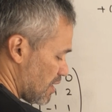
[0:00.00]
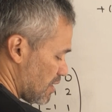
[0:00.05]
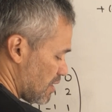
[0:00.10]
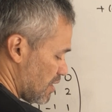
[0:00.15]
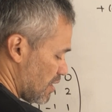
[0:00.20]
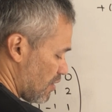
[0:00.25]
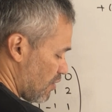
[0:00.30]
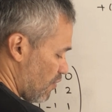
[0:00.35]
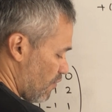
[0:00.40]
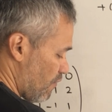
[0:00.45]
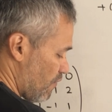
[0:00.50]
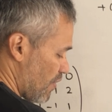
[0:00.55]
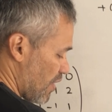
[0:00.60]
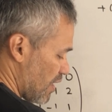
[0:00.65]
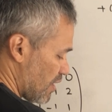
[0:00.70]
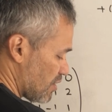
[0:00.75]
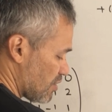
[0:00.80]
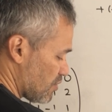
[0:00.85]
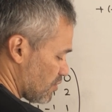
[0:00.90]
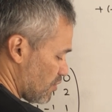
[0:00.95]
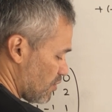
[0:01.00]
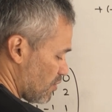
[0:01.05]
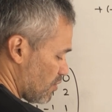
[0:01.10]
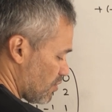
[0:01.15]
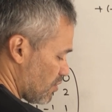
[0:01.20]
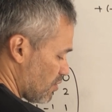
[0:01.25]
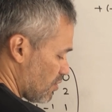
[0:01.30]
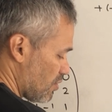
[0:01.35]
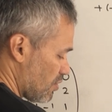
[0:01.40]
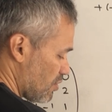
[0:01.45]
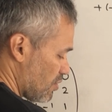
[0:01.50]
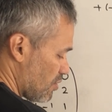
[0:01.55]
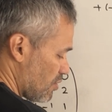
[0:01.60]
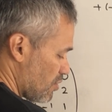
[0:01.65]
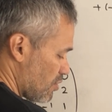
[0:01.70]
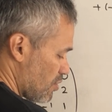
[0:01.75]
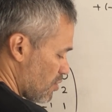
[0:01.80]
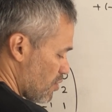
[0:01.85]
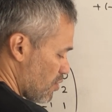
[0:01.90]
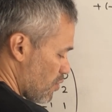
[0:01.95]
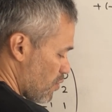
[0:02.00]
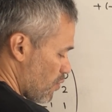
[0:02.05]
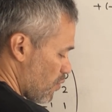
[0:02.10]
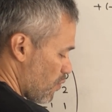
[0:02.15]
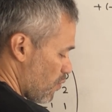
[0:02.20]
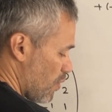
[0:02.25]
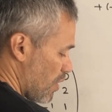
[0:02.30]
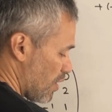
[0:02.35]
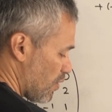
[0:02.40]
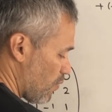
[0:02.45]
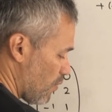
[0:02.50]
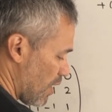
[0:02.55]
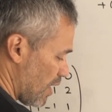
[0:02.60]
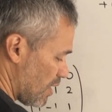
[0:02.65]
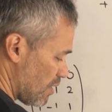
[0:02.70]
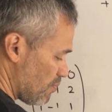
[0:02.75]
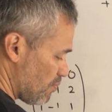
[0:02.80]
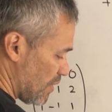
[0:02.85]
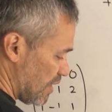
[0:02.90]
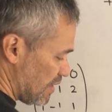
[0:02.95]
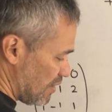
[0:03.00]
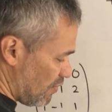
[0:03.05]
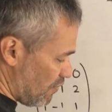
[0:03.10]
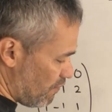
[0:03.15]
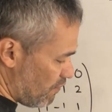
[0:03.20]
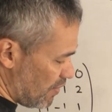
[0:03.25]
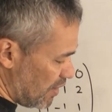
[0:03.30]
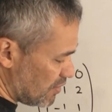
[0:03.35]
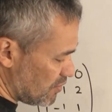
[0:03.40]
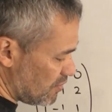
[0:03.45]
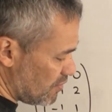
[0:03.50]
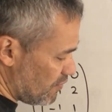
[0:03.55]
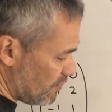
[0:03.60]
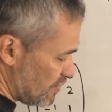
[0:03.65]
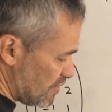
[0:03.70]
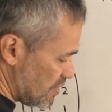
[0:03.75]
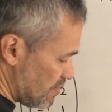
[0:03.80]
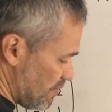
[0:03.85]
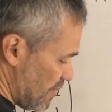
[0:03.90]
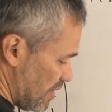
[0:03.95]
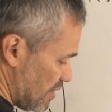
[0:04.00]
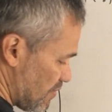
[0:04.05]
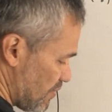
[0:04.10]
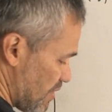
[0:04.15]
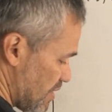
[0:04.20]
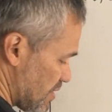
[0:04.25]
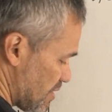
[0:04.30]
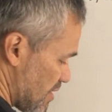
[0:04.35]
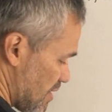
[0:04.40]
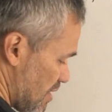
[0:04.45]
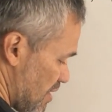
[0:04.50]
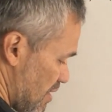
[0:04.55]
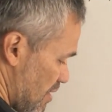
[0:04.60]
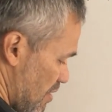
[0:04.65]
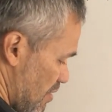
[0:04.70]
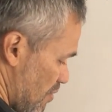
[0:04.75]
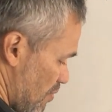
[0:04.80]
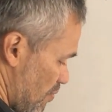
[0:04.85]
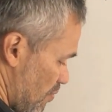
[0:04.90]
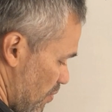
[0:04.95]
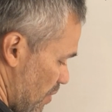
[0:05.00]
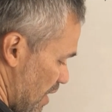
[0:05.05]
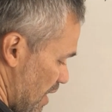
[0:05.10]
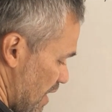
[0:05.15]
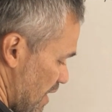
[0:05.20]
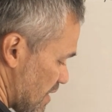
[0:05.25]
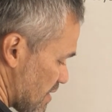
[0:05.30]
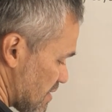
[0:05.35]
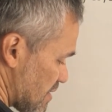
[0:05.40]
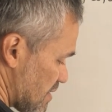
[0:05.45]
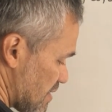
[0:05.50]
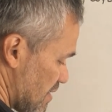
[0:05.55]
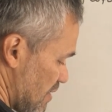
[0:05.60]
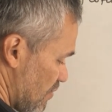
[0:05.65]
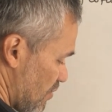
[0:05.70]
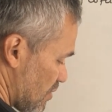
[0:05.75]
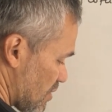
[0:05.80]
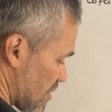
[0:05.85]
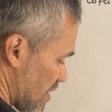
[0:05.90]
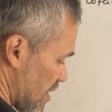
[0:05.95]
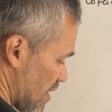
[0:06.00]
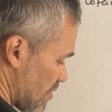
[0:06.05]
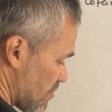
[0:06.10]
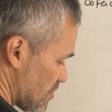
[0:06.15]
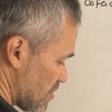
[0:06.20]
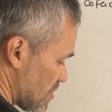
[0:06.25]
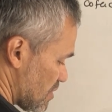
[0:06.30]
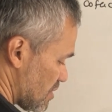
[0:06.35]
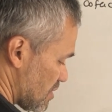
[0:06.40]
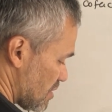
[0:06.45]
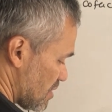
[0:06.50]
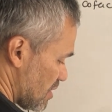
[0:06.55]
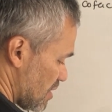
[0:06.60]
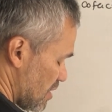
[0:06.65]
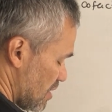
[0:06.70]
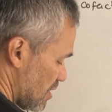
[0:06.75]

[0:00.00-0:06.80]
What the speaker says: the cofactor 1, 1, but the cofactor of this matrix, plus 0 times